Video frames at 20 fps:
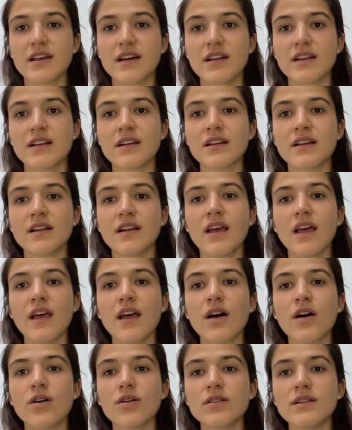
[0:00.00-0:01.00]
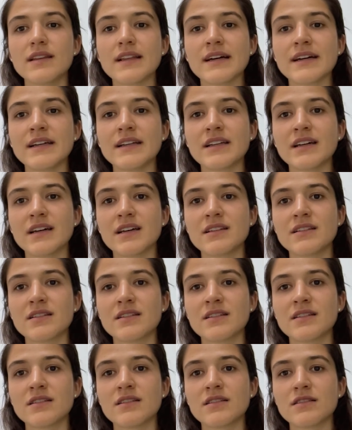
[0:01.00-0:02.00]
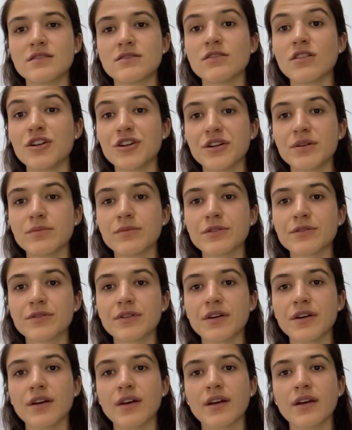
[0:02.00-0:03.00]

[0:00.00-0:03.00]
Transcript: than online and to learn more.